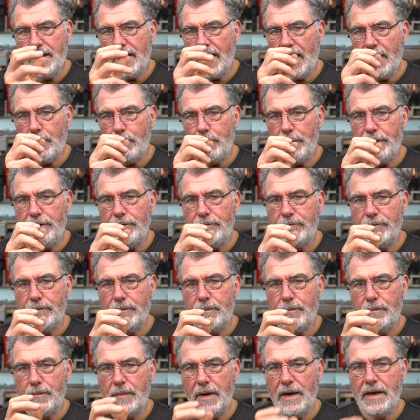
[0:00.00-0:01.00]
and we
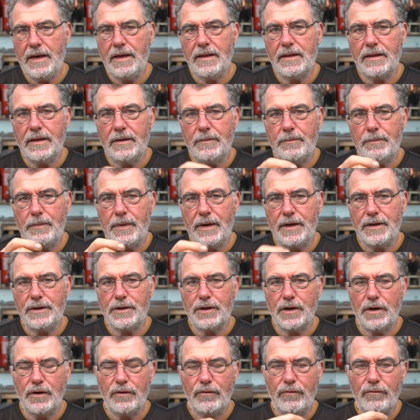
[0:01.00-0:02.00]
make the
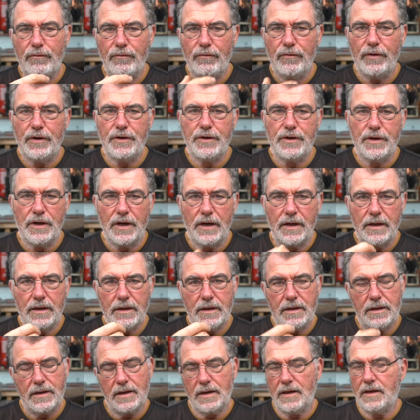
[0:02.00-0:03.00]
picture richer,
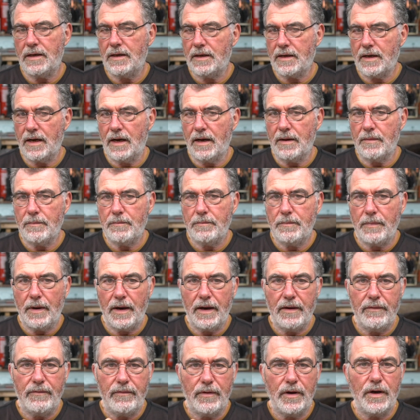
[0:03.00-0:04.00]
darker
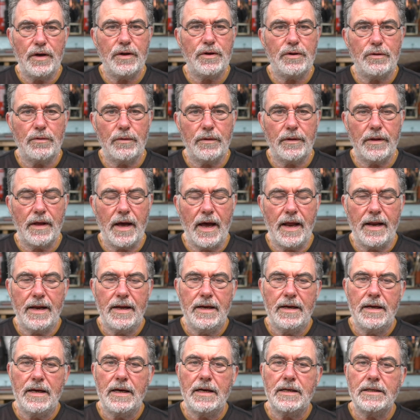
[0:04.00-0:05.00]
by virtue of that,
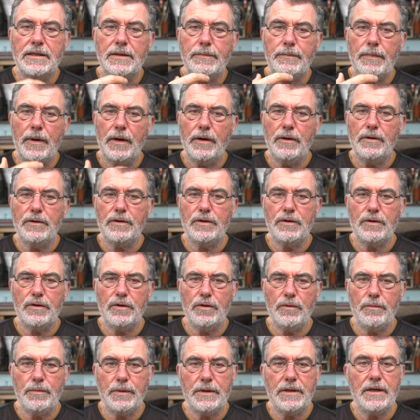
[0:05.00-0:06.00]
as opposed
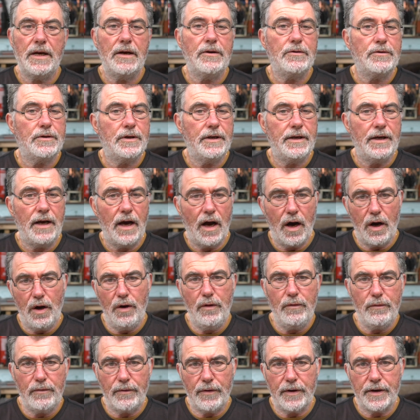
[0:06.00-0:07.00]
to potentially
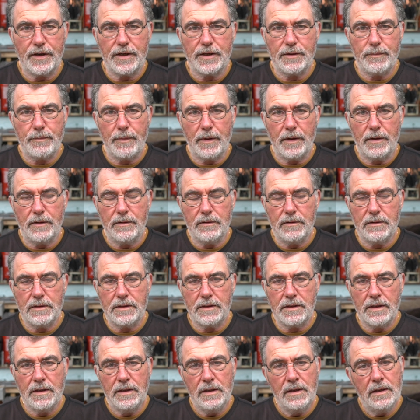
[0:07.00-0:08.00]

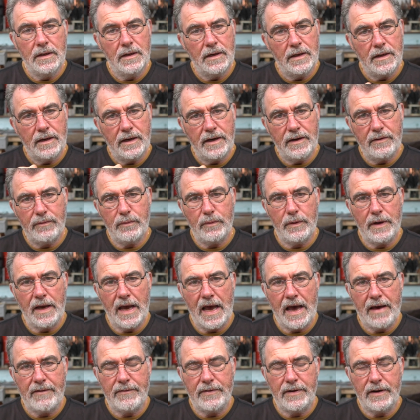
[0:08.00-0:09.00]
overexposed if we
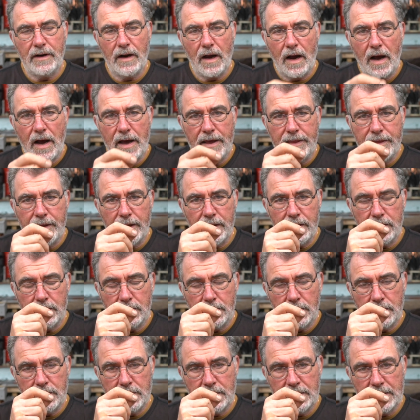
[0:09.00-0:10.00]
have it either
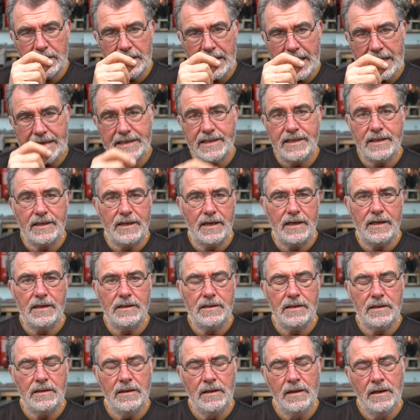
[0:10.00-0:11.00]
as it
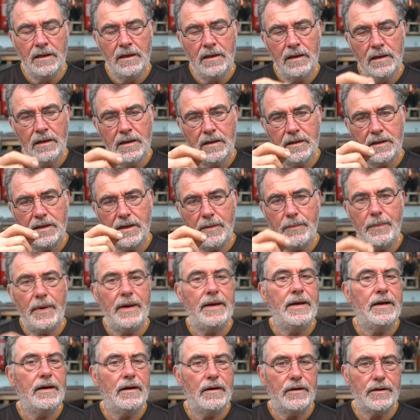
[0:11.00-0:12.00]
is,
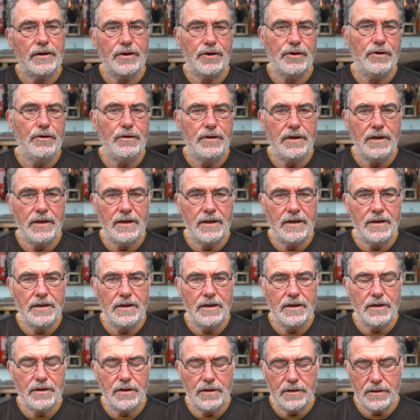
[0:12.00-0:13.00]
depending on the shooting
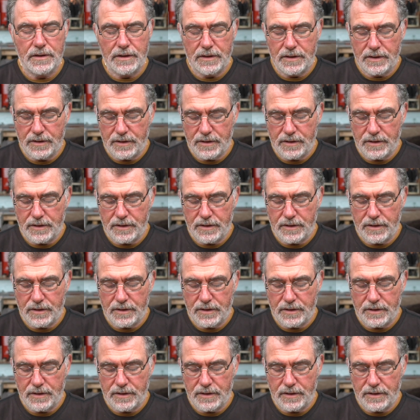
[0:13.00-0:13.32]
conditions.